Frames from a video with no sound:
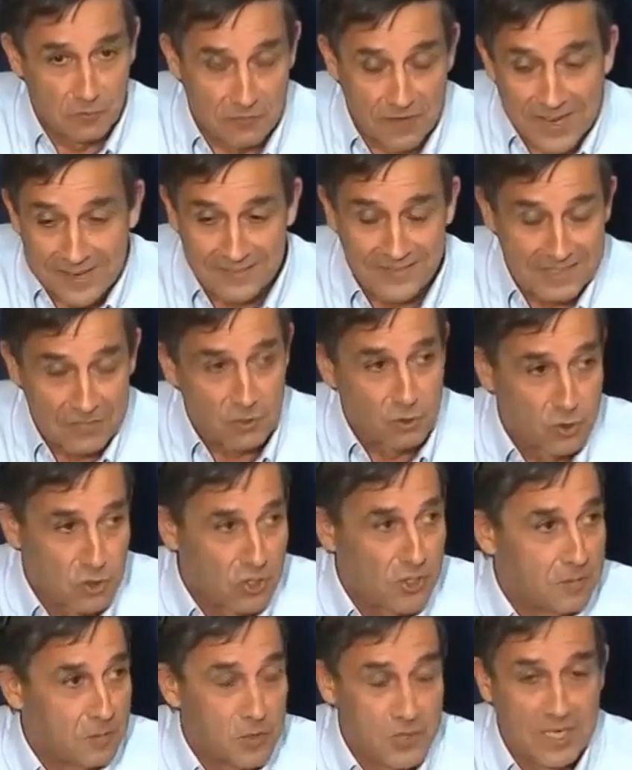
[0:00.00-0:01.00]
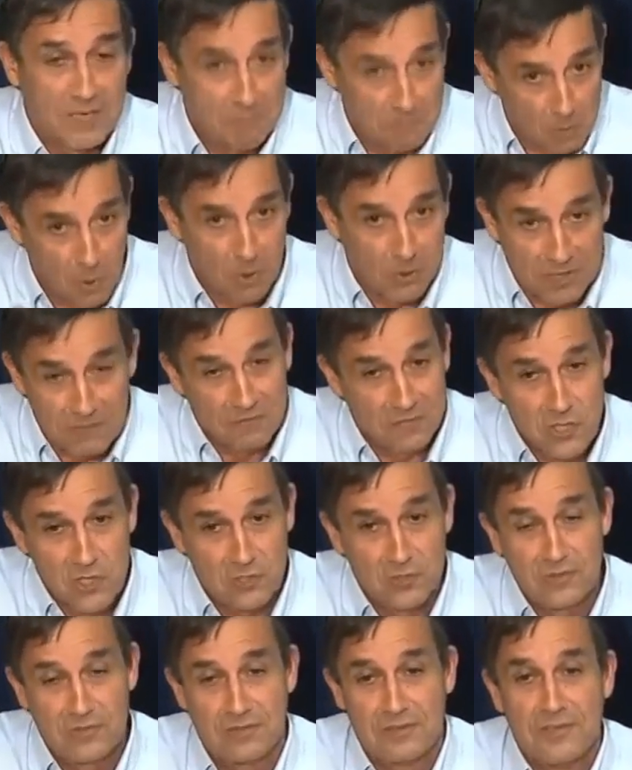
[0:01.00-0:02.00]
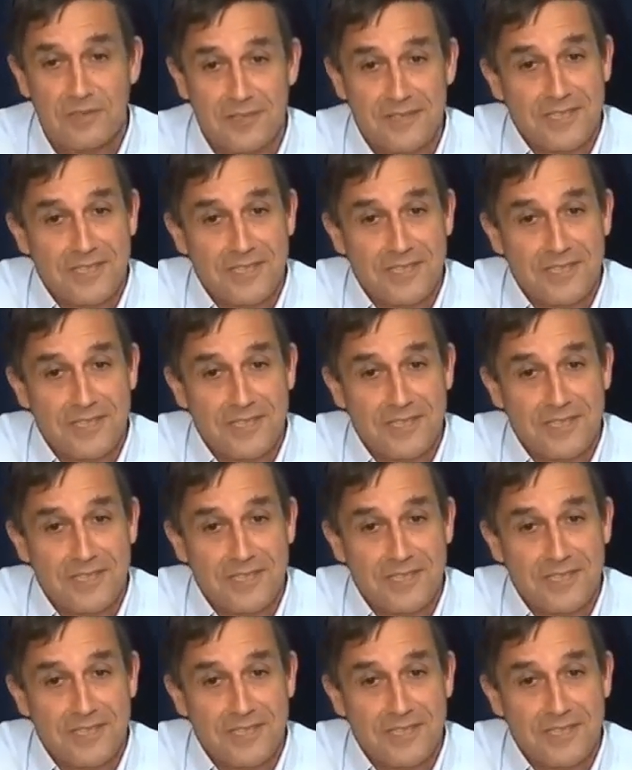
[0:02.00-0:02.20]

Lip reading: fact that the Germans are more efficient